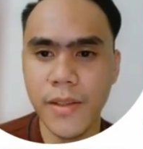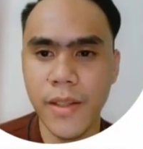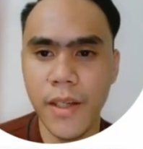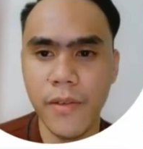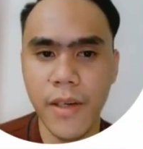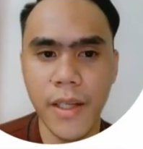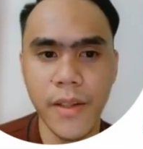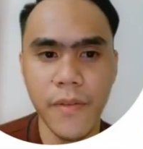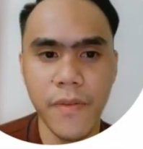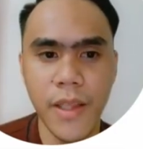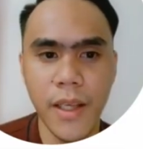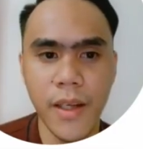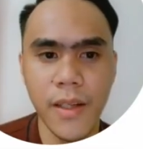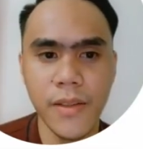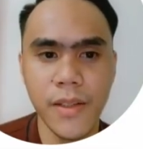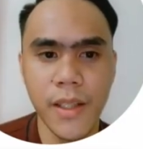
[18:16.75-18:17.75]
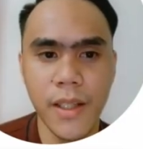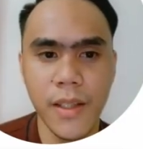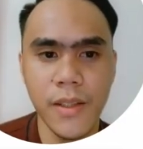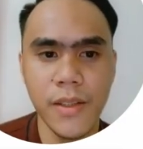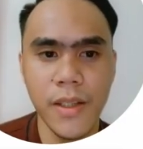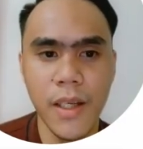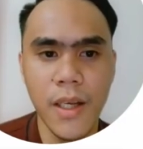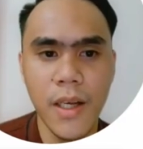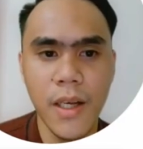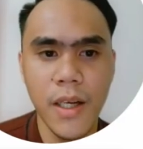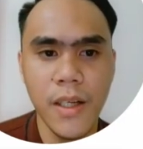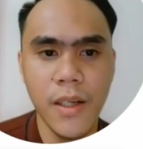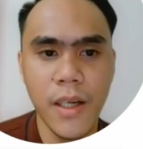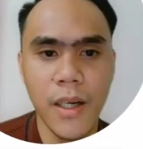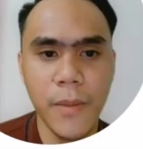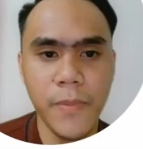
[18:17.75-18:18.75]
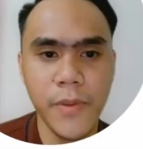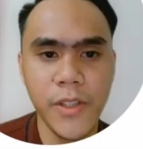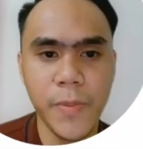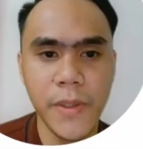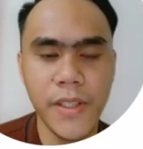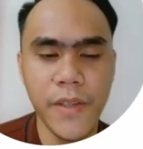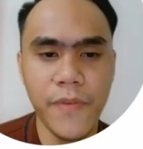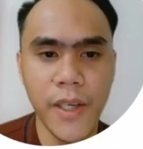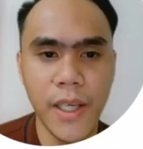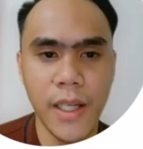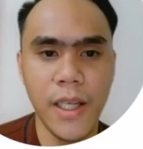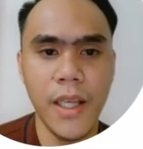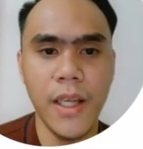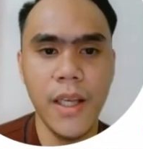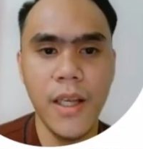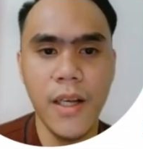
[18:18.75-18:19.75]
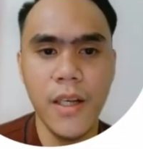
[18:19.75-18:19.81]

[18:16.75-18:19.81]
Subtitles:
the creative thinking skills specifically.